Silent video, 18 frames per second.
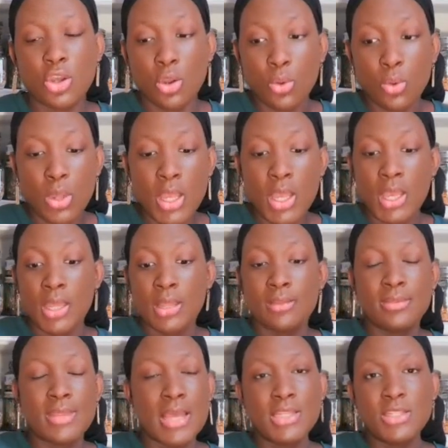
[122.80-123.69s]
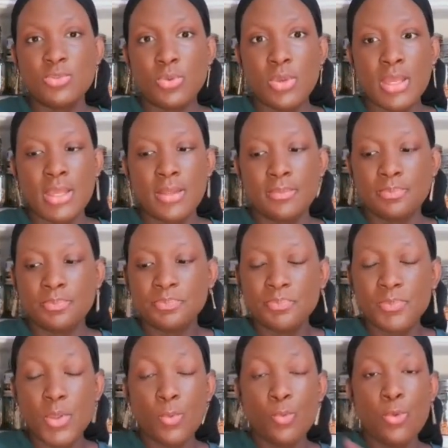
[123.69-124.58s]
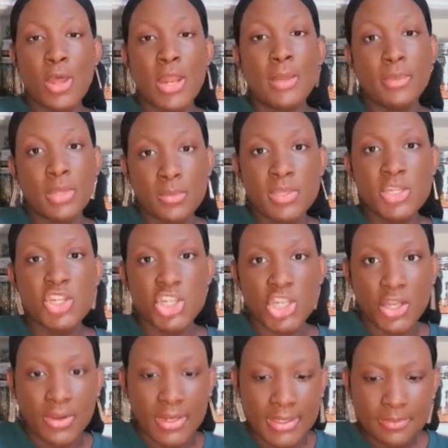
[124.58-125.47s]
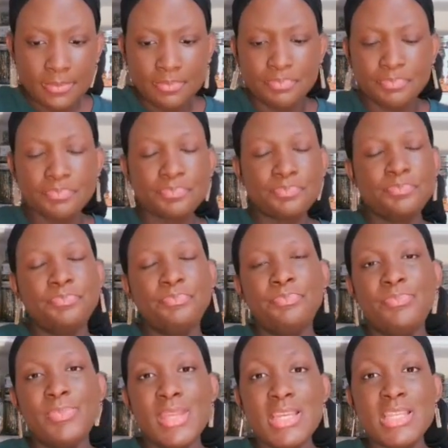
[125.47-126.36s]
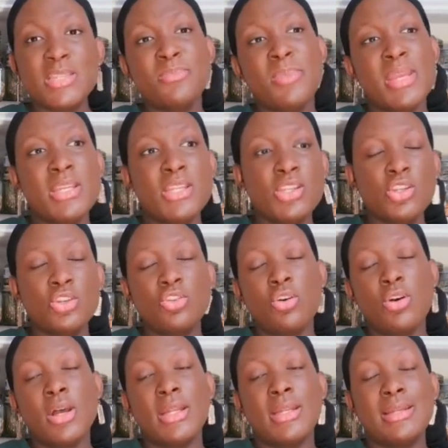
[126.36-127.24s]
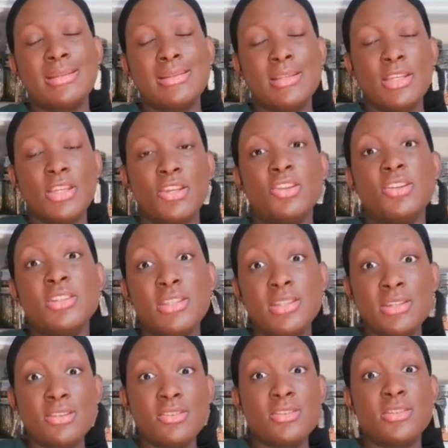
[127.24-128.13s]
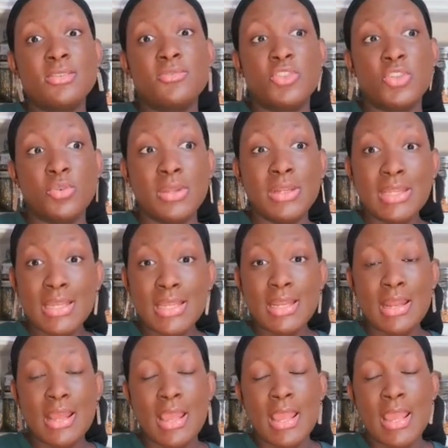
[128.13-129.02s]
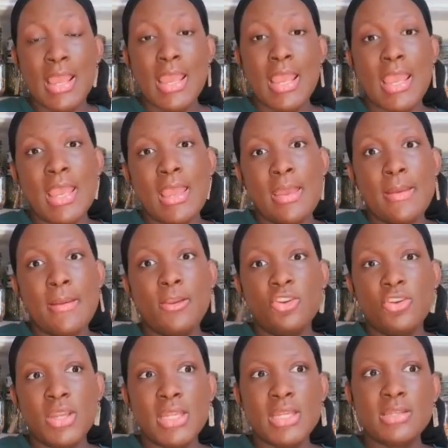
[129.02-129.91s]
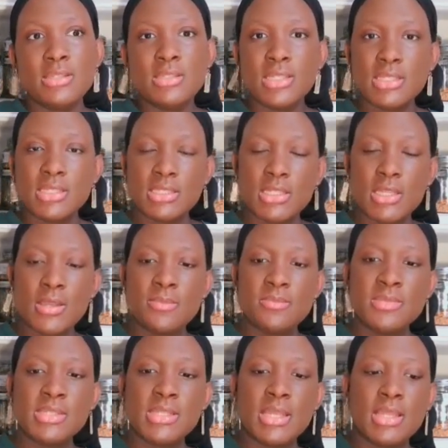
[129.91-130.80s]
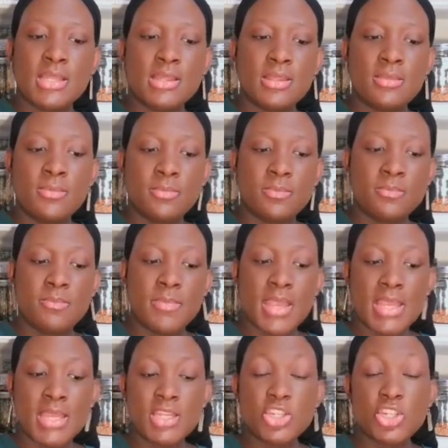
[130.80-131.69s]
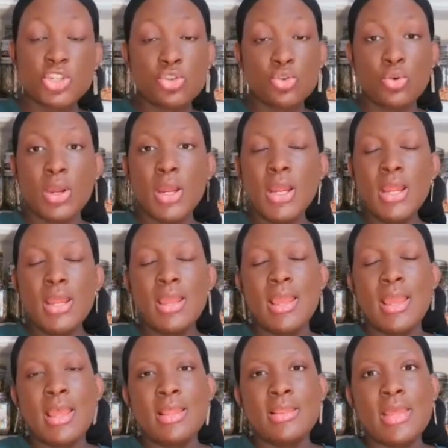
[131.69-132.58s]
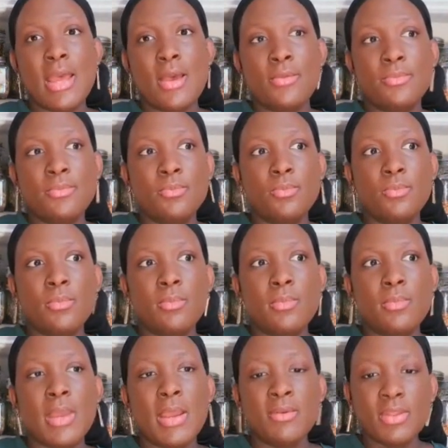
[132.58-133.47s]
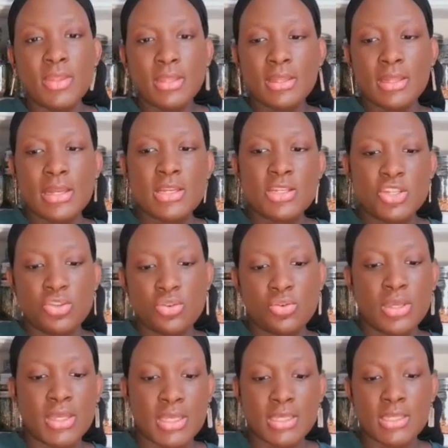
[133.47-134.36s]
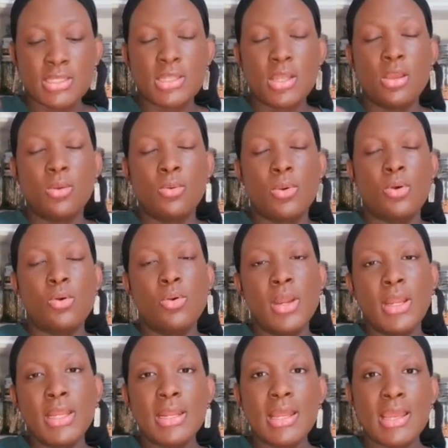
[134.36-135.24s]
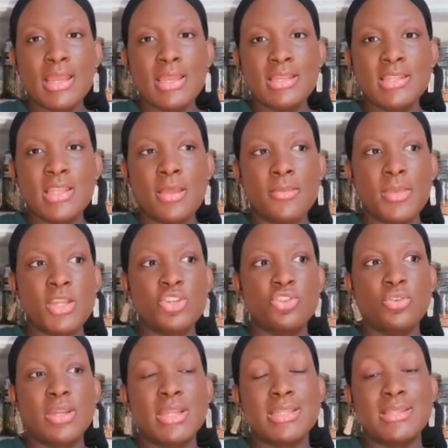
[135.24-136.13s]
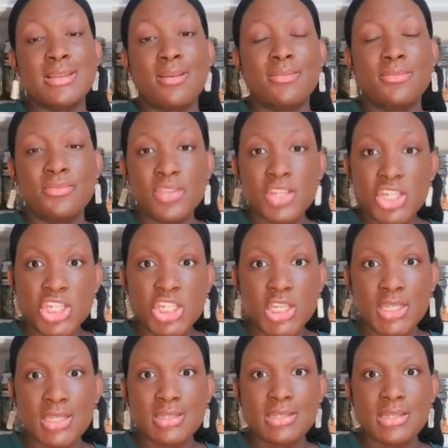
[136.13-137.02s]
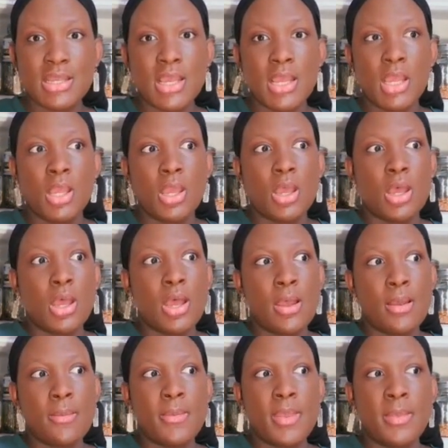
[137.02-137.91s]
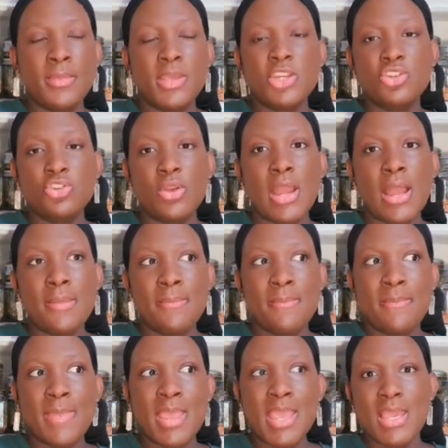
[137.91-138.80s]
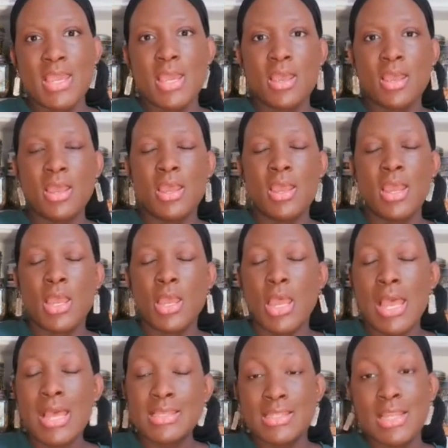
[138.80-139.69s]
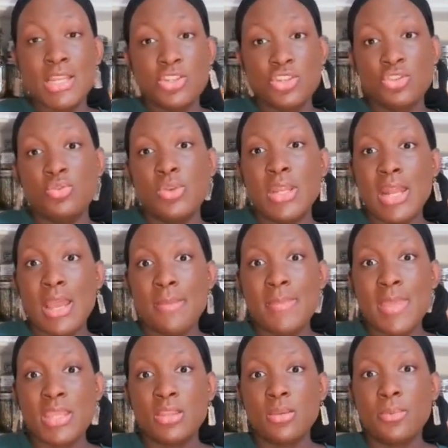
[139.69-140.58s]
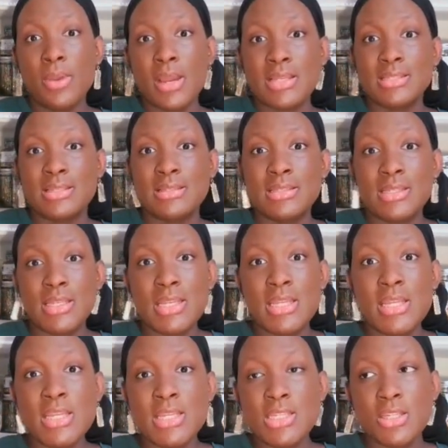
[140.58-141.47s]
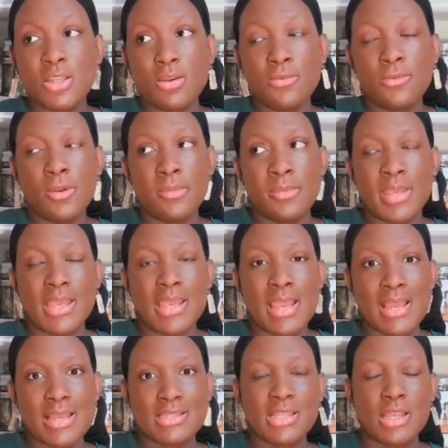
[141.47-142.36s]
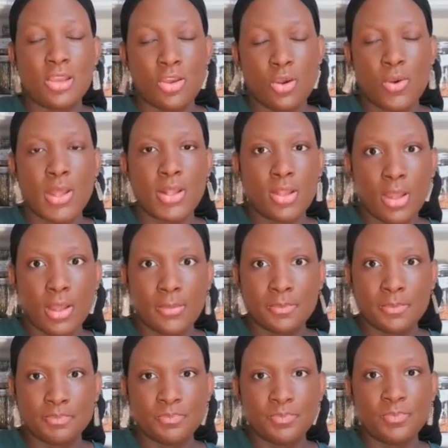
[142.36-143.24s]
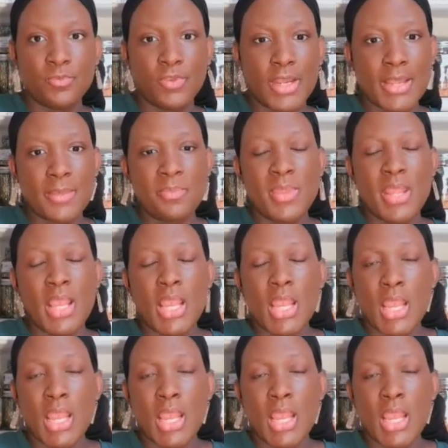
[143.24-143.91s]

So that's what, what I'm going to be sharing is based on years and years of doing it and creating systems, and make sure that everything that I do is well organized, make sure it's efficient, um, and make sure I make, as I do it, I make the process easier for me as I go along, right?